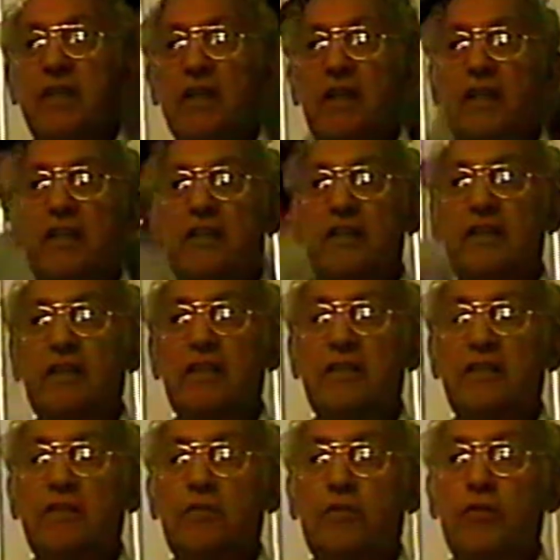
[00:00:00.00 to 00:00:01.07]
And
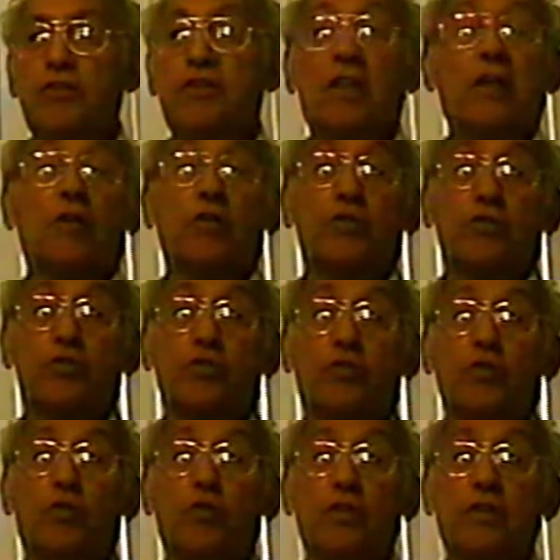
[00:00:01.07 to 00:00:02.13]
we started going to
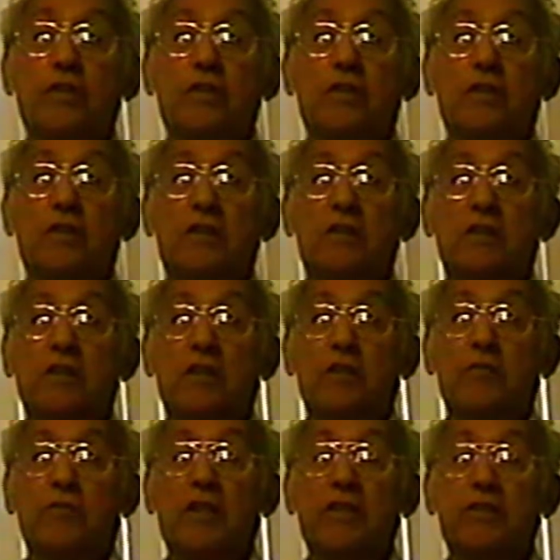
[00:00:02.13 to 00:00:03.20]
school in
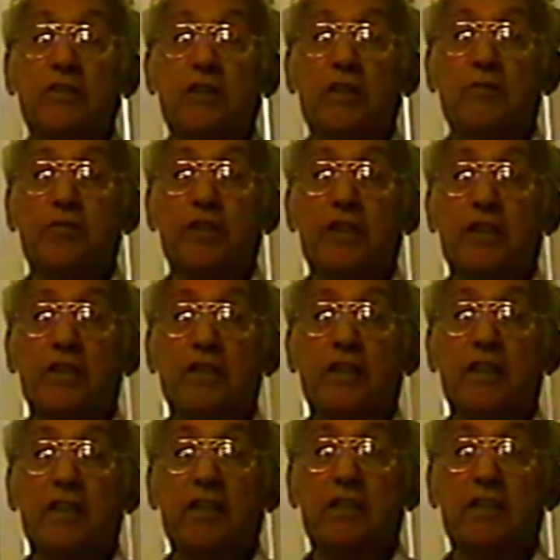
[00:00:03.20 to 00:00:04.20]
Mexico, in Piedras Negras.